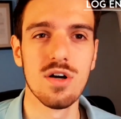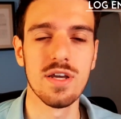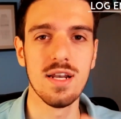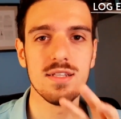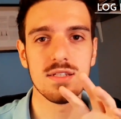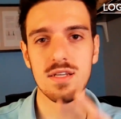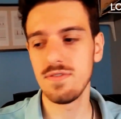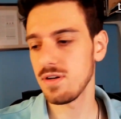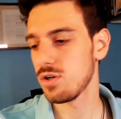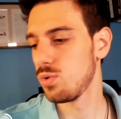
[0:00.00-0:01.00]
Okay, let's
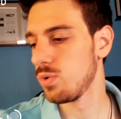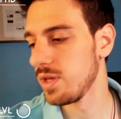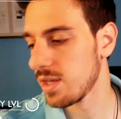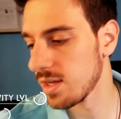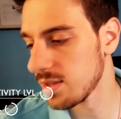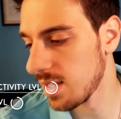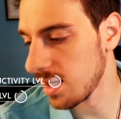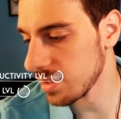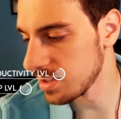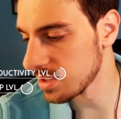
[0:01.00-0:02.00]
give a quick
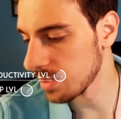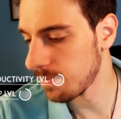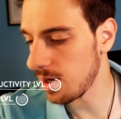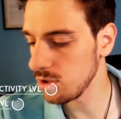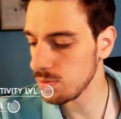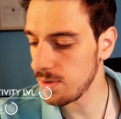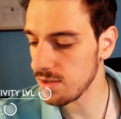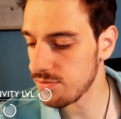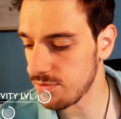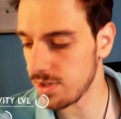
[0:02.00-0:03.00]
analysis about my
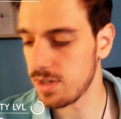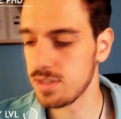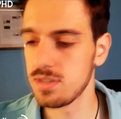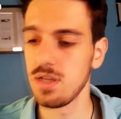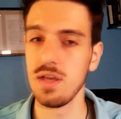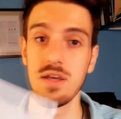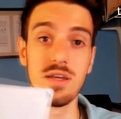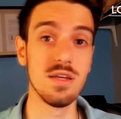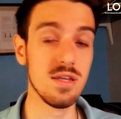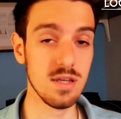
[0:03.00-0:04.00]
first
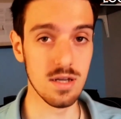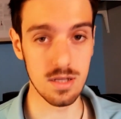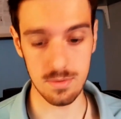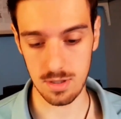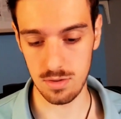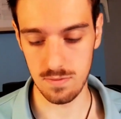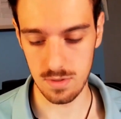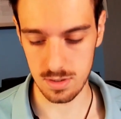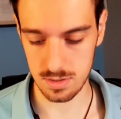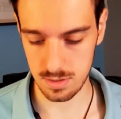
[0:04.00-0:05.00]
year in a
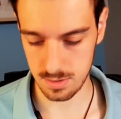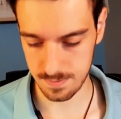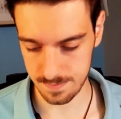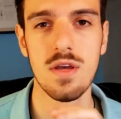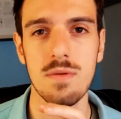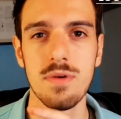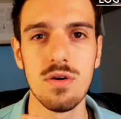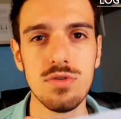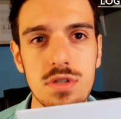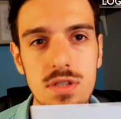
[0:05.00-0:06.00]
university.
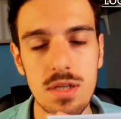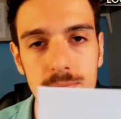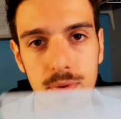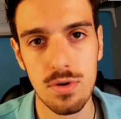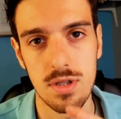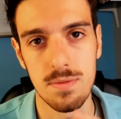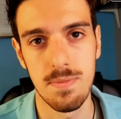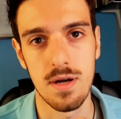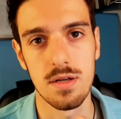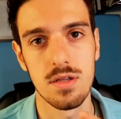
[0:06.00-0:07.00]
Because this is the important
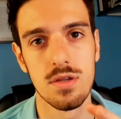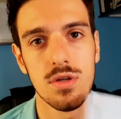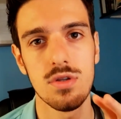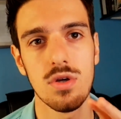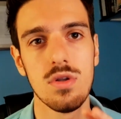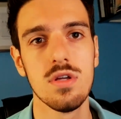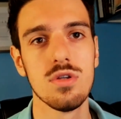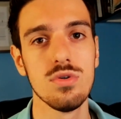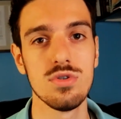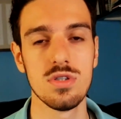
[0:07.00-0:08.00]
part, not only
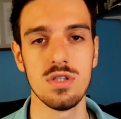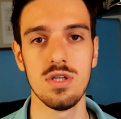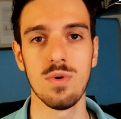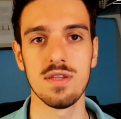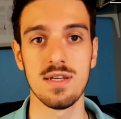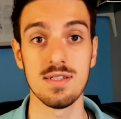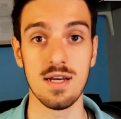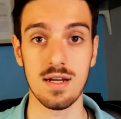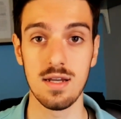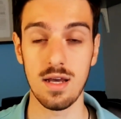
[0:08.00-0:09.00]
to see what
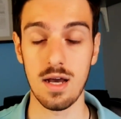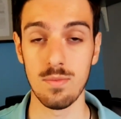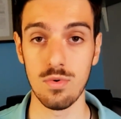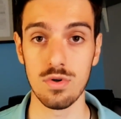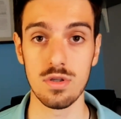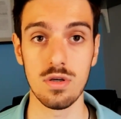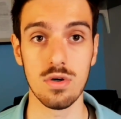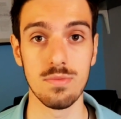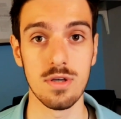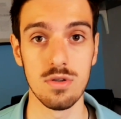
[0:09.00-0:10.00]
exactly I'm working
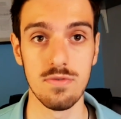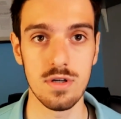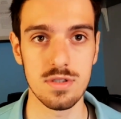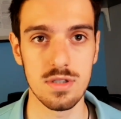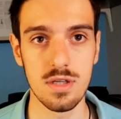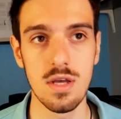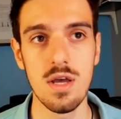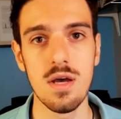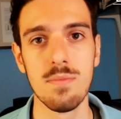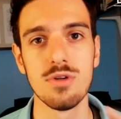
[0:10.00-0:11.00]
on my university,
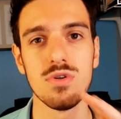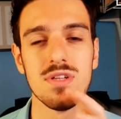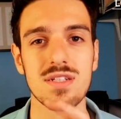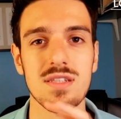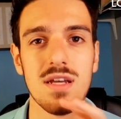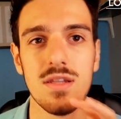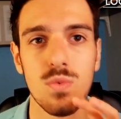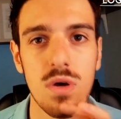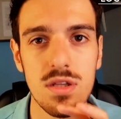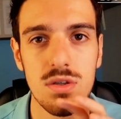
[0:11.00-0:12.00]
but understand
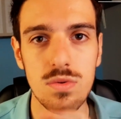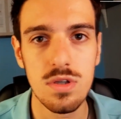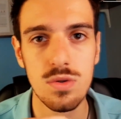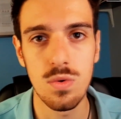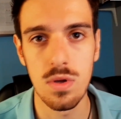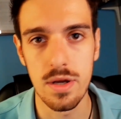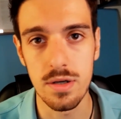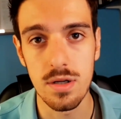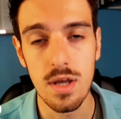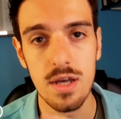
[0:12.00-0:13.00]
what you need to
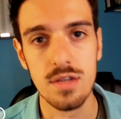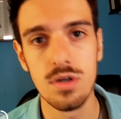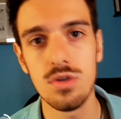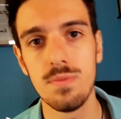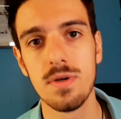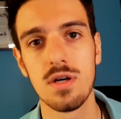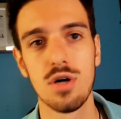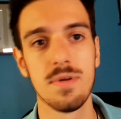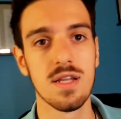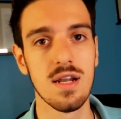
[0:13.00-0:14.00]
learn in order to
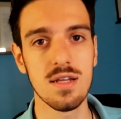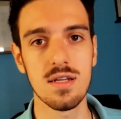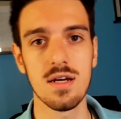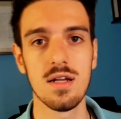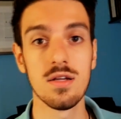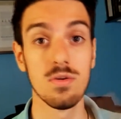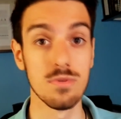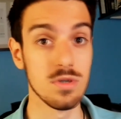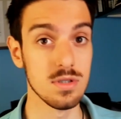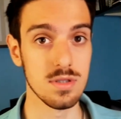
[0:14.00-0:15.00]
become an electrical and
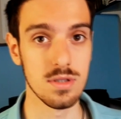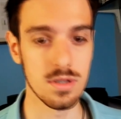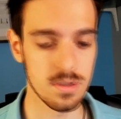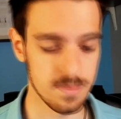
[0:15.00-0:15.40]
computer engineer.